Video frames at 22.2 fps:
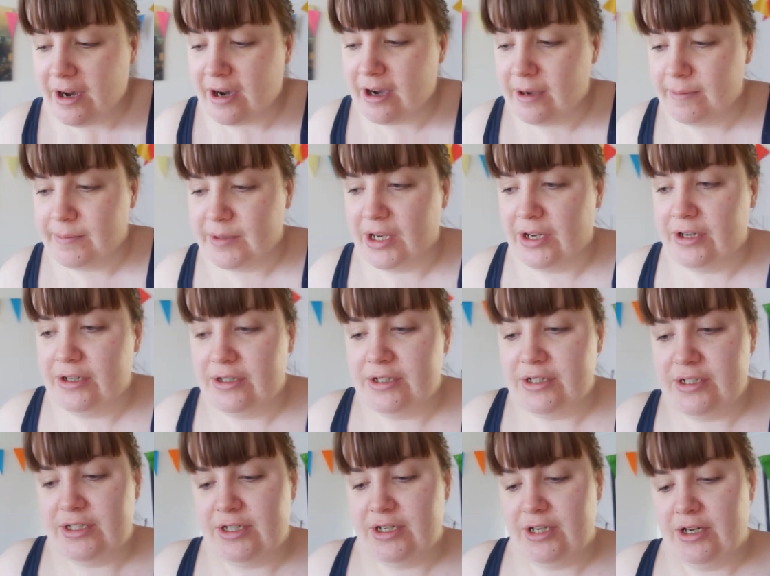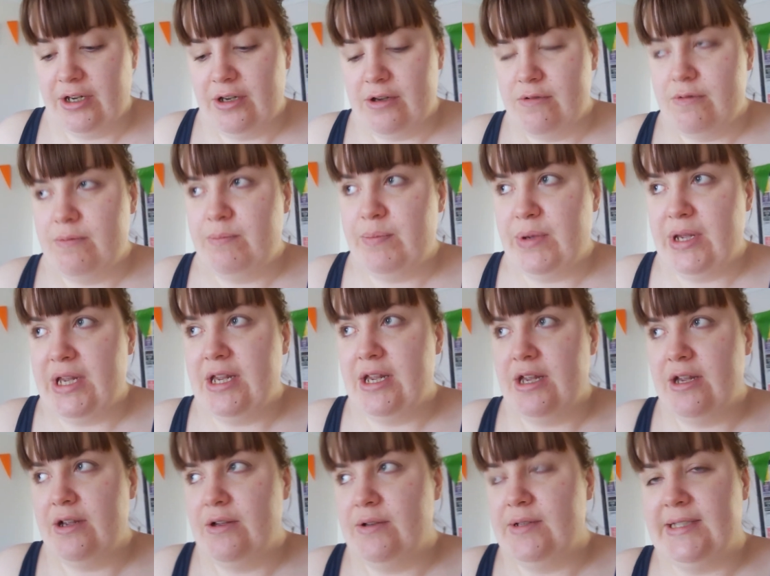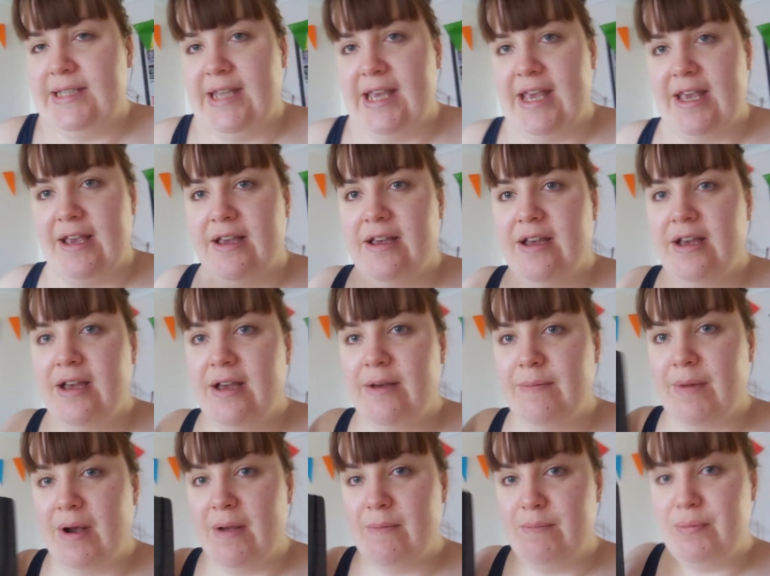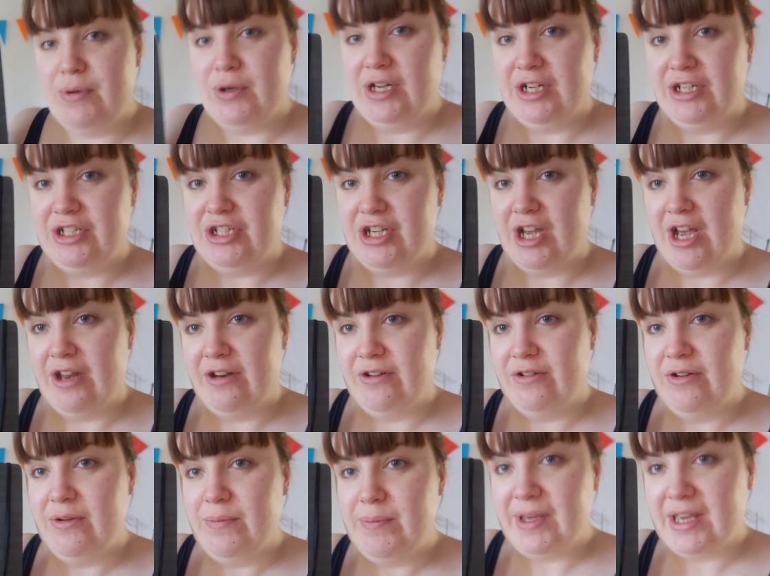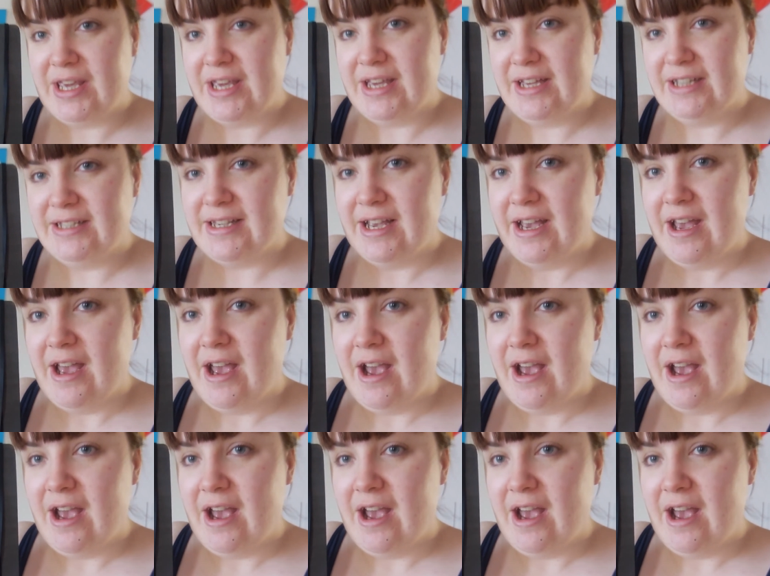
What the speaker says: I'm going to be using my bullet journal because